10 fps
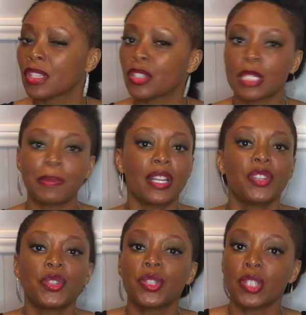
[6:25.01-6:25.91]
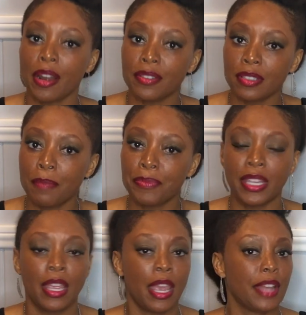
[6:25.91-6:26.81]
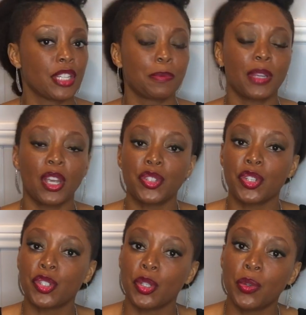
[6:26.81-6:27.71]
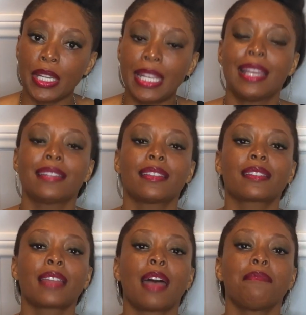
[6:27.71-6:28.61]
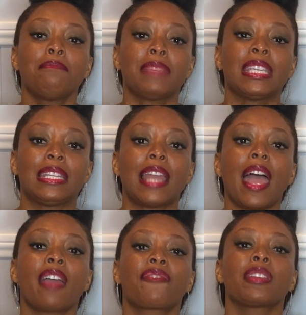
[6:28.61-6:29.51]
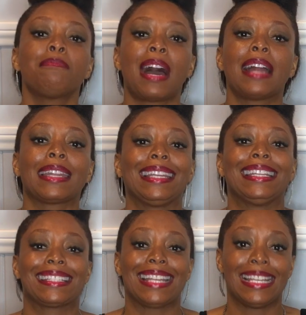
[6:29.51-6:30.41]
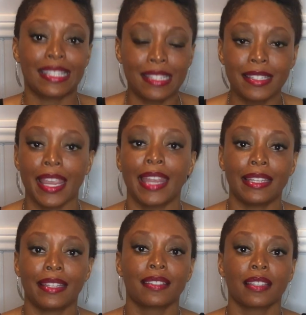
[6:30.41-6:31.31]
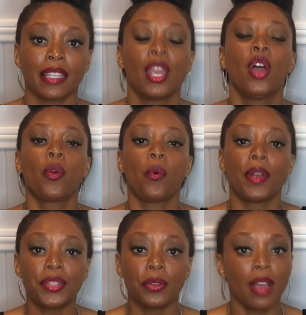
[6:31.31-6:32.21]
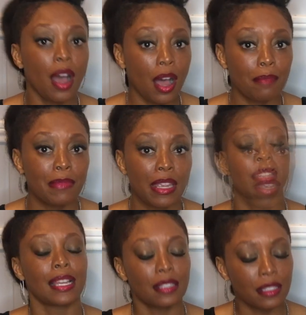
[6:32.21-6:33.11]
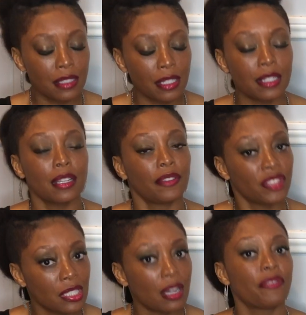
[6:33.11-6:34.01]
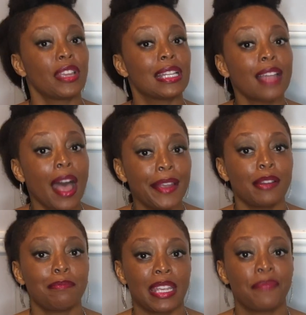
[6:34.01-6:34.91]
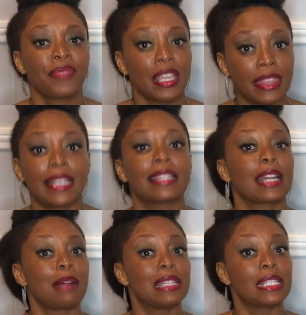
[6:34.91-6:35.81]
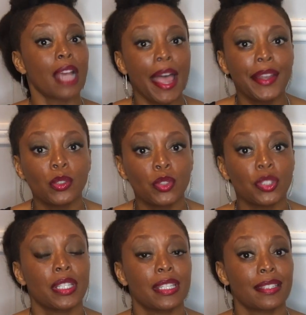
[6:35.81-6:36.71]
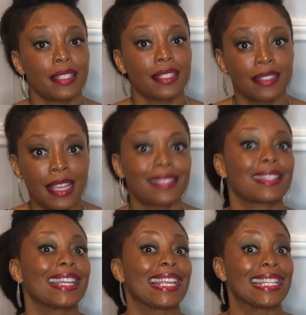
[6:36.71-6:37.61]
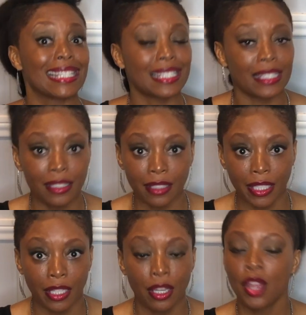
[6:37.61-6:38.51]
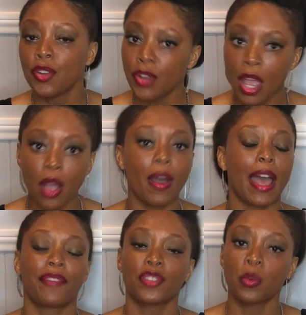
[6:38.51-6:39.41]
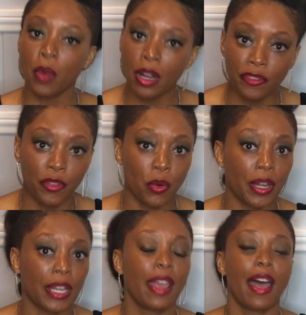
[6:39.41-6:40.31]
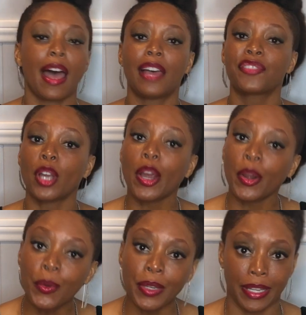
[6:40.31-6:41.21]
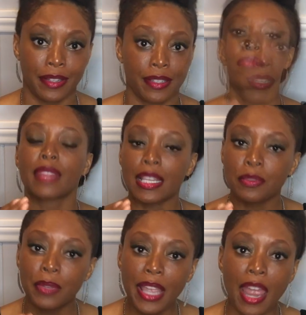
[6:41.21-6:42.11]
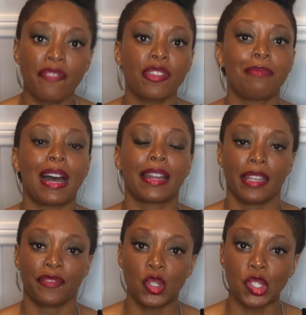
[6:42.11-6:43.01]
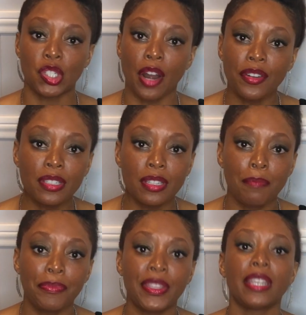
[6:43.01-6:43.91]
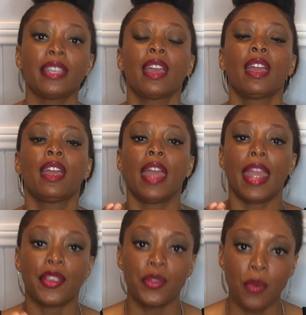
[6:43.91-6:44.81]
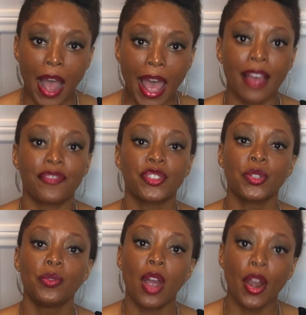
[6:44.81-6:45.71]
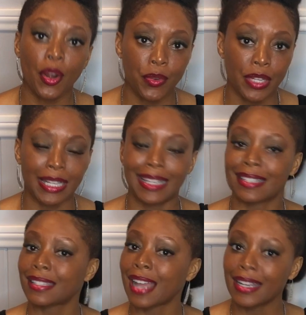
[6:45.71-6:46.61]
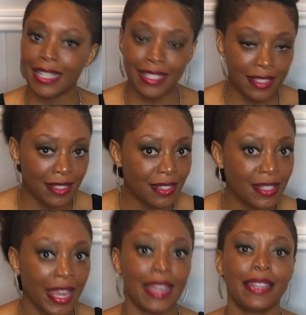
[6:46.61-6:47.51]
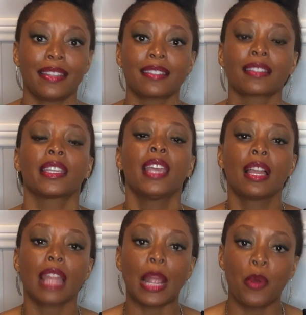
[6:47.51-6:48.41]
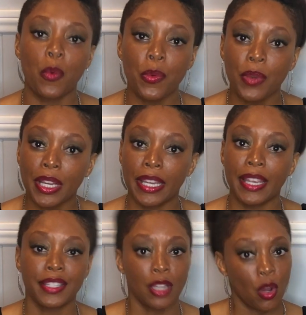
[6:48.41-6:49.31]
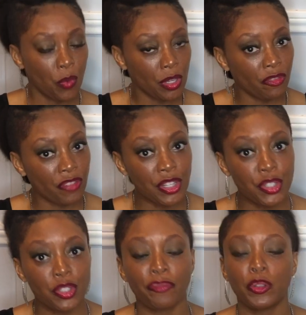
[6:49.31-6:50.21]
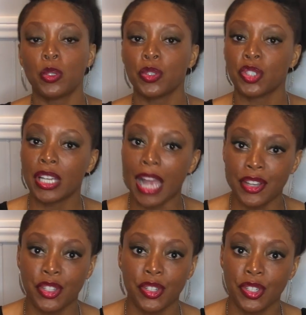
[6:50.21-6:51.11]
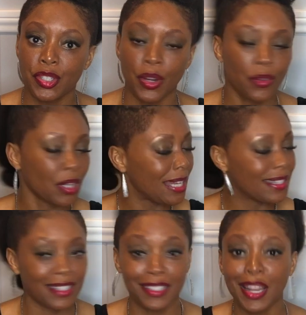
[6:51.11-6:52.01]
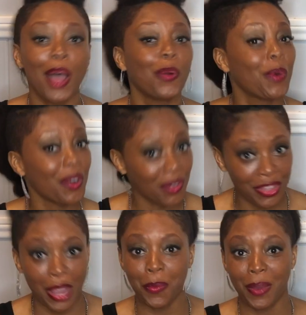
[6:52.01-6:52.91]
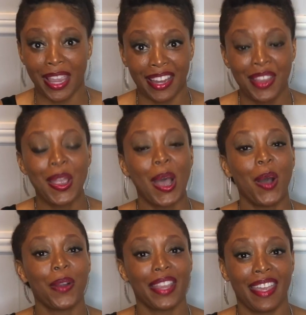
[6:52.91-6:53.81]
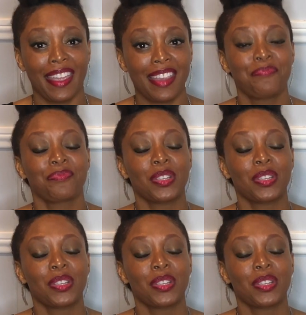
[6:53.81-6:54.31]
Just because you start something and just because you're doing it does not mean everybody is instantaneously going to come. That's a sense of self-entitlement, thinking that I'm entitled to the success instantly. No, I have to work for it. I have to earn it. That's with everybody. If you start something, you have to earn it. It's not instantaneously like when we were kids. When you finished your food, you got your dessert. It does not work that way. Okay?